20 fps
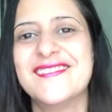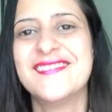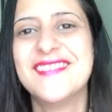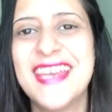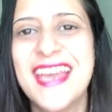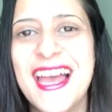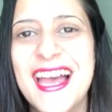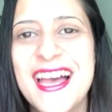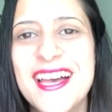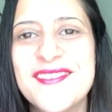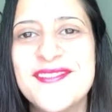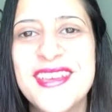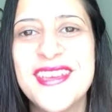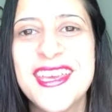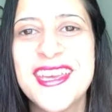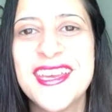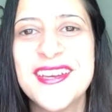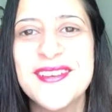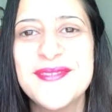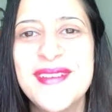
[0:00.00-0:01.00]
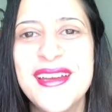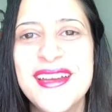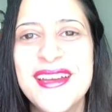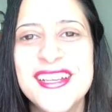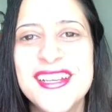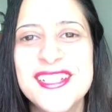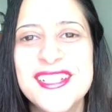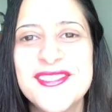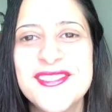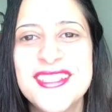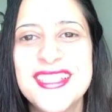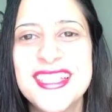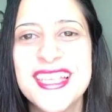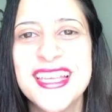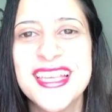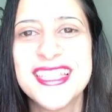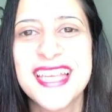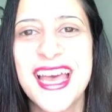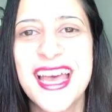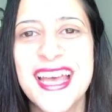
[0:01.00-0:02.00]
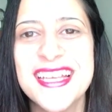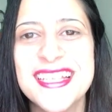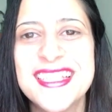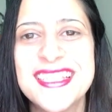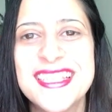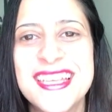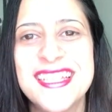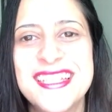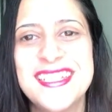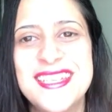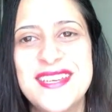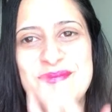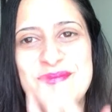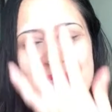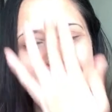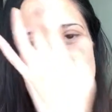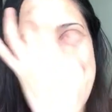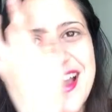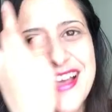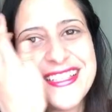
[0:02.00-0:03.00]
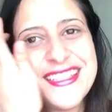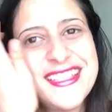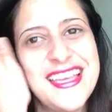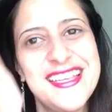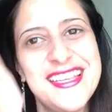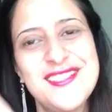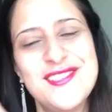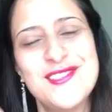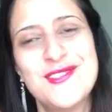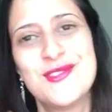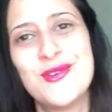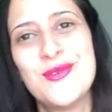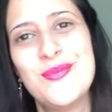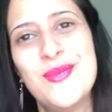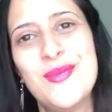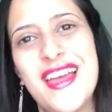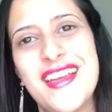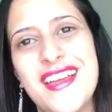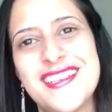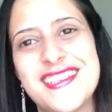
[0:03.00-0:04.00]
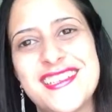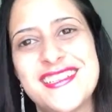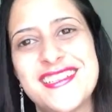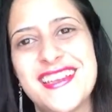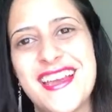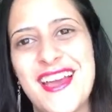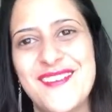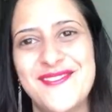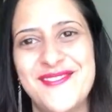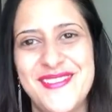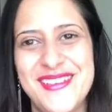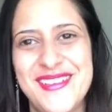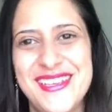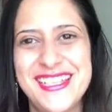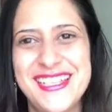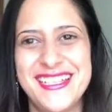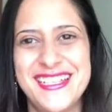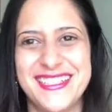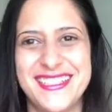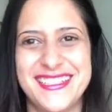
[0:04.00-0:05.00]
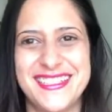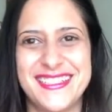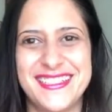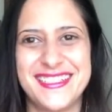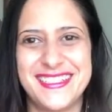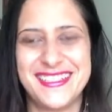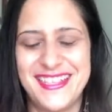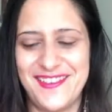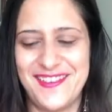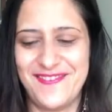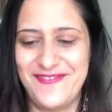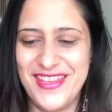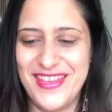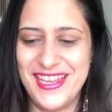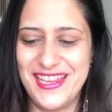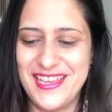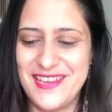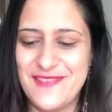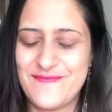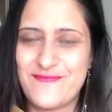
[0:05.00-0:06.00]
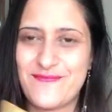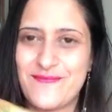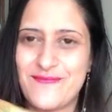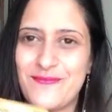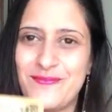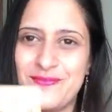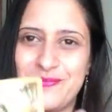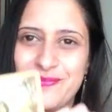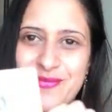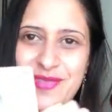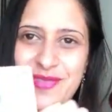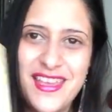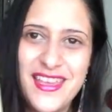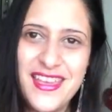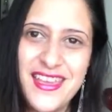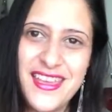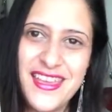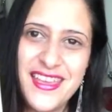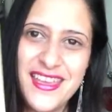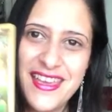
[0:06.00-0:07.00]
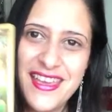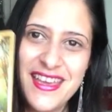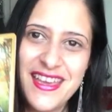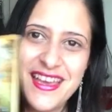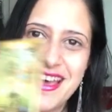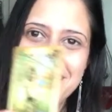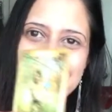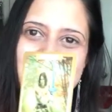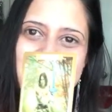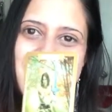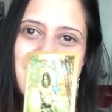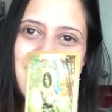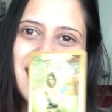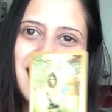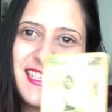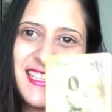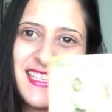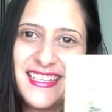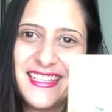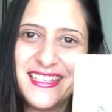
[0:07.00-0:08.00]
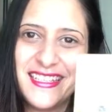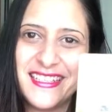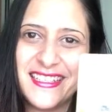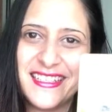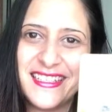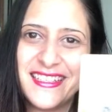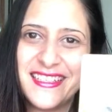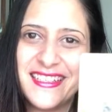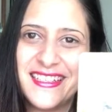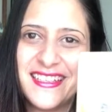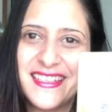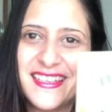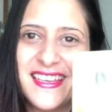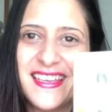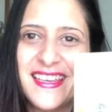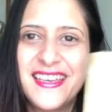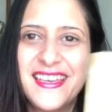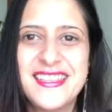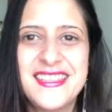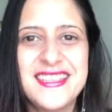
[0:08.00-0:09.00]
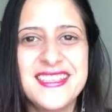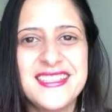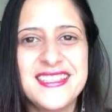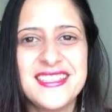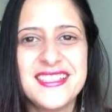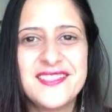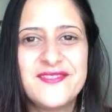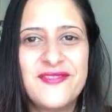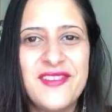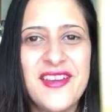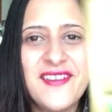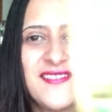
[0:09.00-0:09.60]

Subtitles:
We have here, Mary Lou says, I send it back. Thank you so much. I feel it. I feel it. Hostility. This is